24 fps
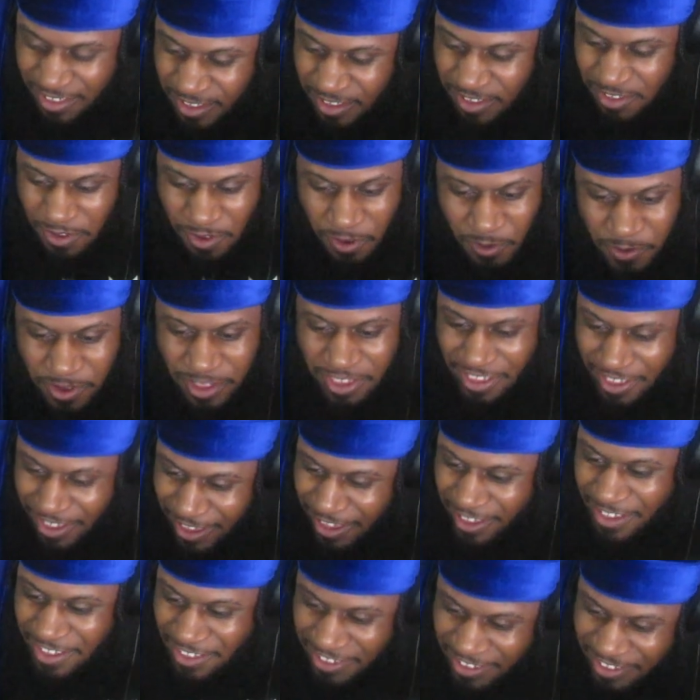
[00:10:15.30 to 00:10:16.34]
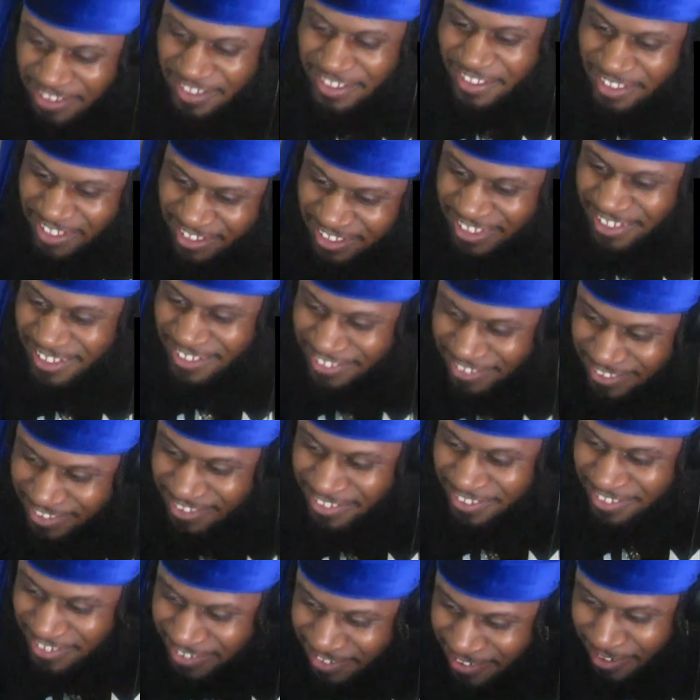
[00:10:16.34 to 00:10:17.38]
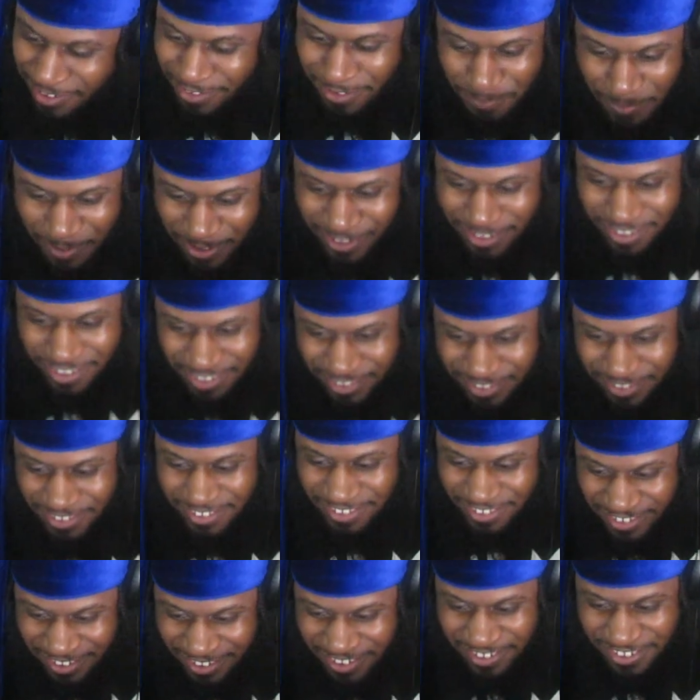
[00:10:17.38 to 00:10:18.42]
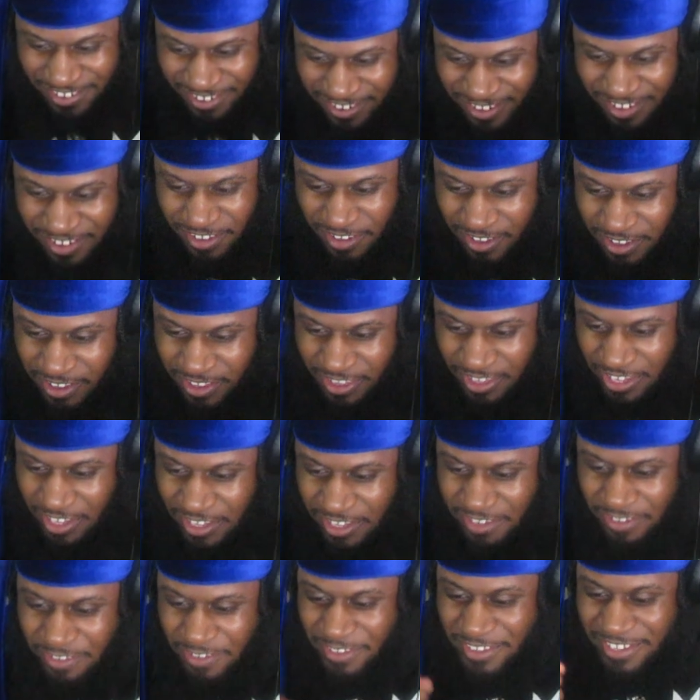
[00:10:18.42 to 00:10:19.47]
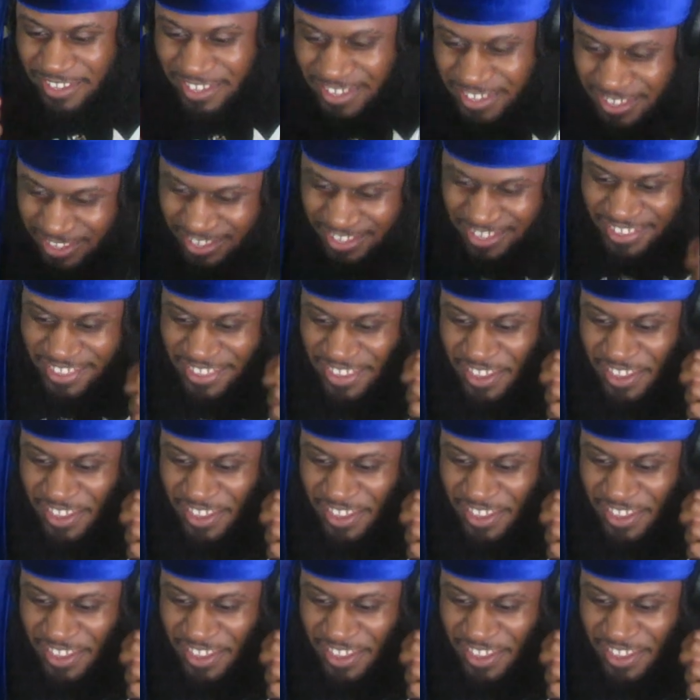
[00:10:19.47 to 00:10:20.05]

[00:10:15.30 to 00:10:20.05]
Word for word: Okay. Talk to me nice. Hey, they